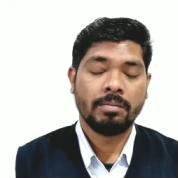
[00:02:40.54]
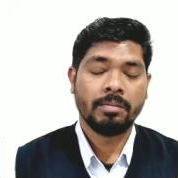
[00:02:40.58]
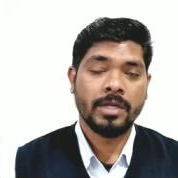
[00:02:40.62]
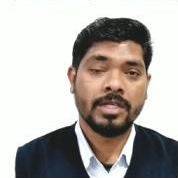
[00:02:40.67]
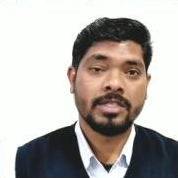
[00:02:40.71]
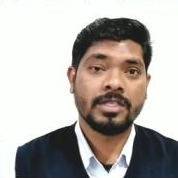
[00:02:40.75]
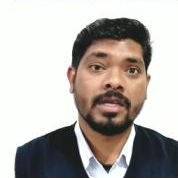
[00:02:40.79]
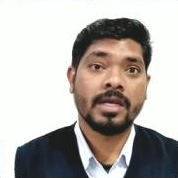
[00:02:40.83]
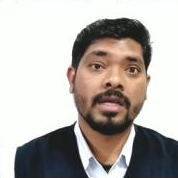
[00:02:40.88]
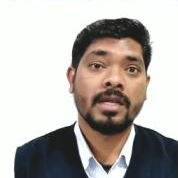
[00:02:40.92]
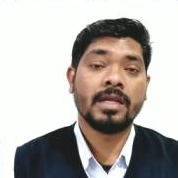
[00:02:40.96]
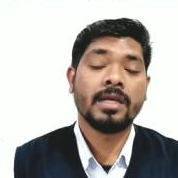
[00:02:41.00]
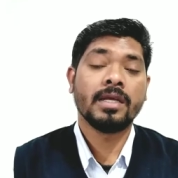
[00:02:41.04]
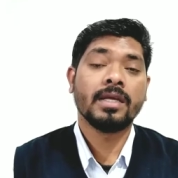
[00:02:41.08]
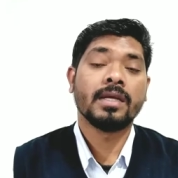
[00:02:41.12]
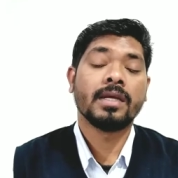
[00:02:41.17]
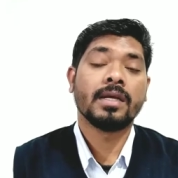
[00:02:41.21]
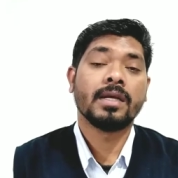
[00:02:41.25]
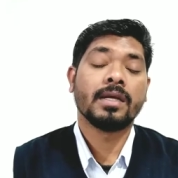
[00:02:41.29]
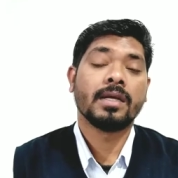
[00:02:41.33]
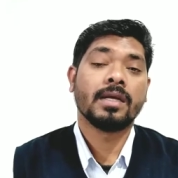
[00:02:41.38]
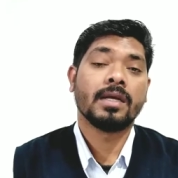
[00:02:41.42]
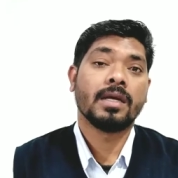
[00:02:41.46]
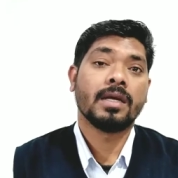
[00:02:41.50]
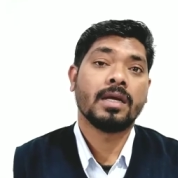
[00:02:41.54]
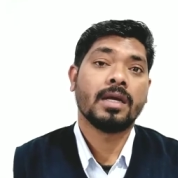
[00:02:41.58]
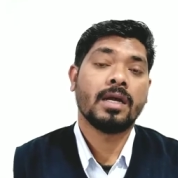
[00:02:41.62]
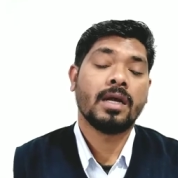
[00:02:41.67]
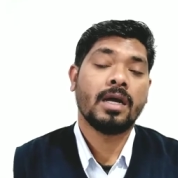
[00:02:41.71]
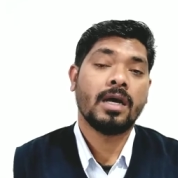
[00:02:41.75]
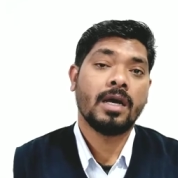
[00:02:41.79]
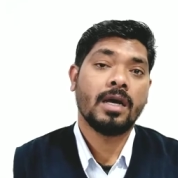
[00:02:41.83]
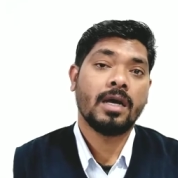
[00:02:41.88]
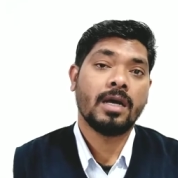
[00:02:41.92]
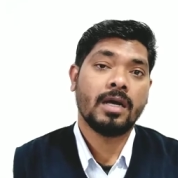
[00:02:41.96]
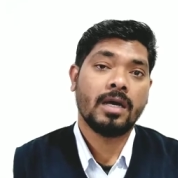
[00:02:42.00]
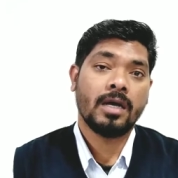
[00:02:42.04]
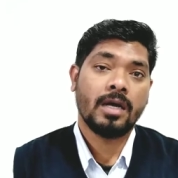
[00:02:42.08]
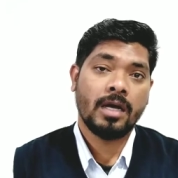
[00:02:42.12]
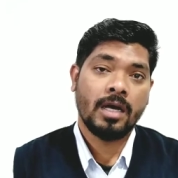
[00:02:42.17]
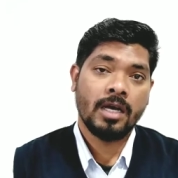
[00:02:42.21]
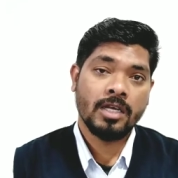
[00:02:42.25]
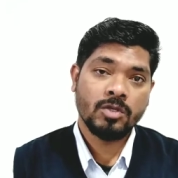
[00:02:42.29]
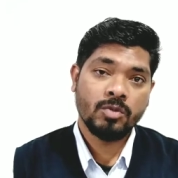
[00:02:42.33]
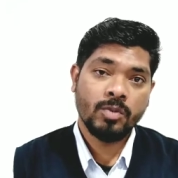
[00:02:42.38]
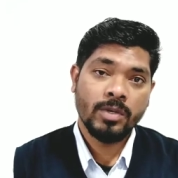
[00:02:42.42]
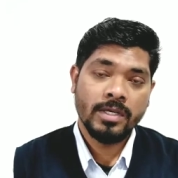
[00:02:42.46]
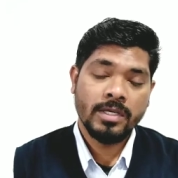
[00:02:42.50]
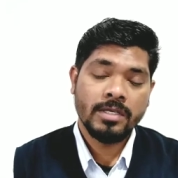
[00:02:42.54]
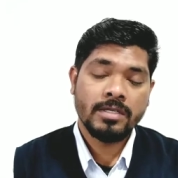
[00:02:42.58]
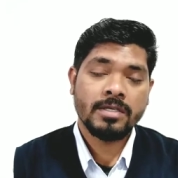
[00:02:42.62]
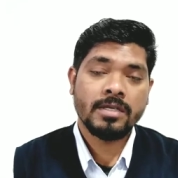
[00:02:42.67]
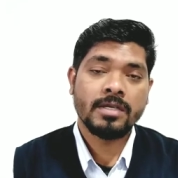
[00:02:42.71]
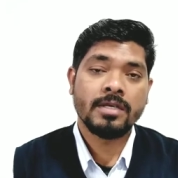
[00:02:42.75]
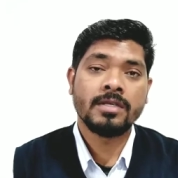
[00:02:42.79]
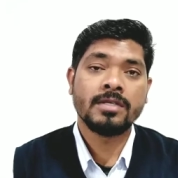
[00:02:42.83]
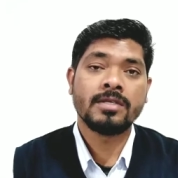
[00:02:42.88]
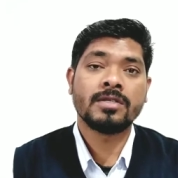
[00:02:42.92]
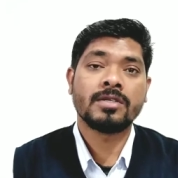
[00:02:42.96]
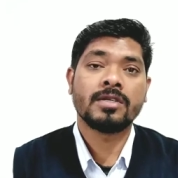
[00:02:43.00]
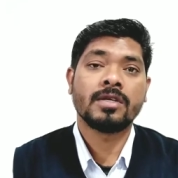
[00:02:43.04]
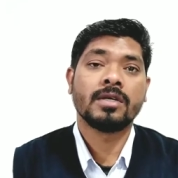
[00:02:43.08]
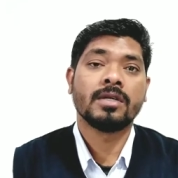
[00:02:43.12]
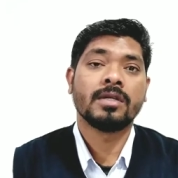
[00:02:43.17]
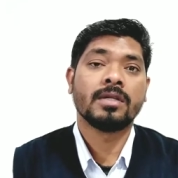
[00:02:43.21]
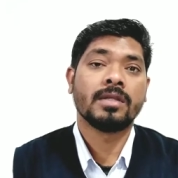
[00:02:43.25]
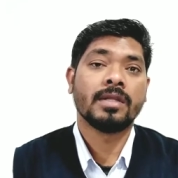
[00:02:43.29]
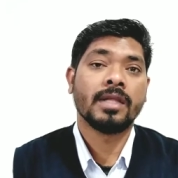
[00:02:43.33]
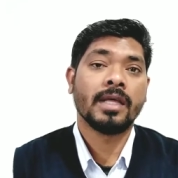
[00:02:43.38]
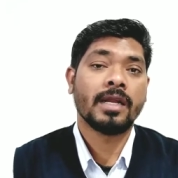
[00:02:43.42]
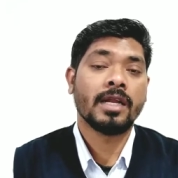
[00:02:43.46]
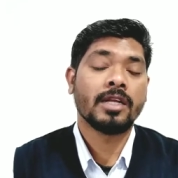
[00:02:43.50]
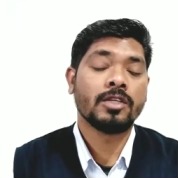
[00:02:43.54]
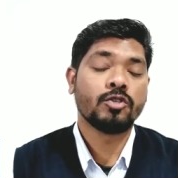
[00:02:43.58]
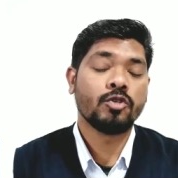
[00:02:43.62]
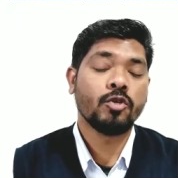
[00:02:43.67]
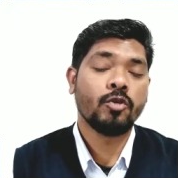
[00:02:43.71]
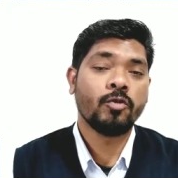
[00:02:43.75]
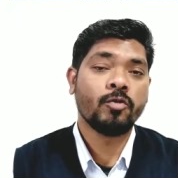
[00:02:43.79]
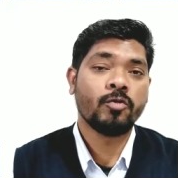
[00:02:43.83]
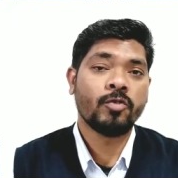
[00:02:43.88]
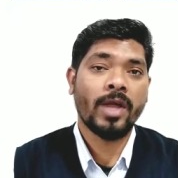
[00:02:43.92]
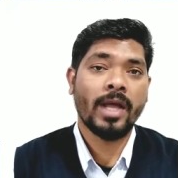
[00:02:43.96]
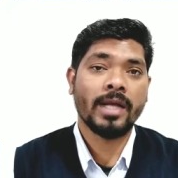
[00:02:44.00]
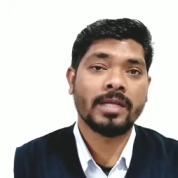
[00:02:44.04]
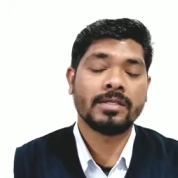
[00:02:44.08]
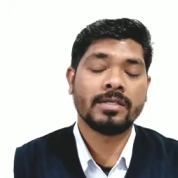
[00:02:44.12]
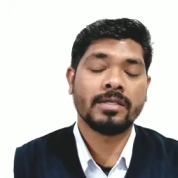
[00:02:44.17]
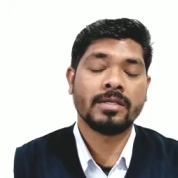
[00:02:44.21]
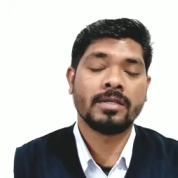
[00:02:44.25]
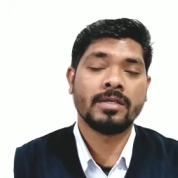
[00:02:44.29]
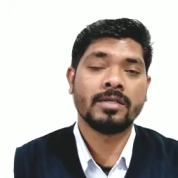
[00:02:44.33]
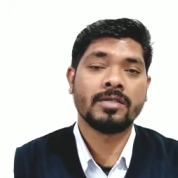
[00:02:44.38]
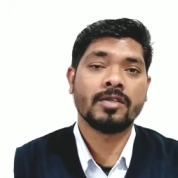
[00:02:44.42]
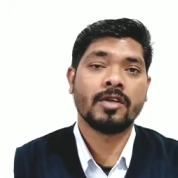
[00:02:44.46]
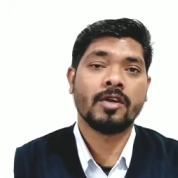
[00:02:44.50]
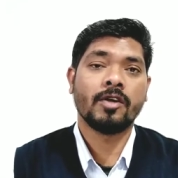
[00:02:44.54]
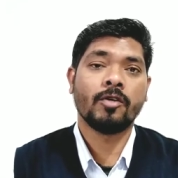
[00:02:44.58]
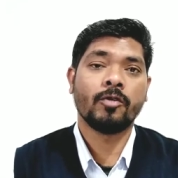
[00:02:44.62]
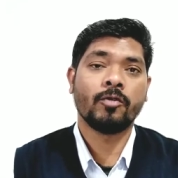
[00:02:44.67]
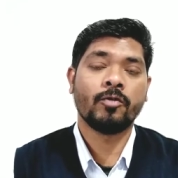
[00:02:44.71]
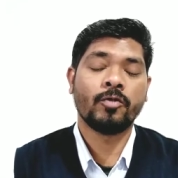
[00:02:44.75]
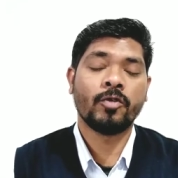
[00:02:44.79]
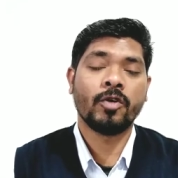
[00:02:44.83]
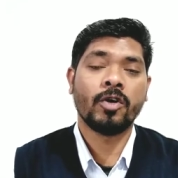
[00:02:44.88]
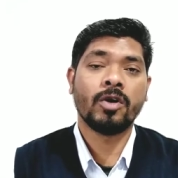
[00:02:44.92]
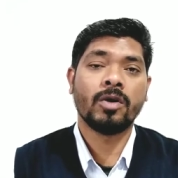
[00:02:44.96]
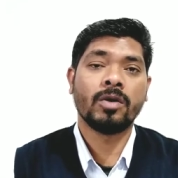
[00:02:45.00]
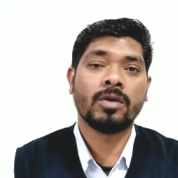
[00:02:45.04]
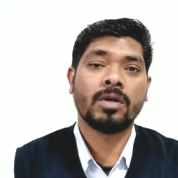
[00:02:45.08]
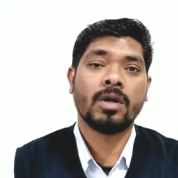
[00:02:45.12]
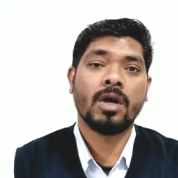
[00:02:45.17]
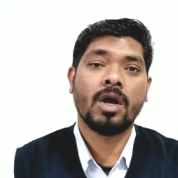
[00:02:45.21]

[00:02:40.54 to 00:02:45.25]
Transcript: basically as we discussed there are two factors for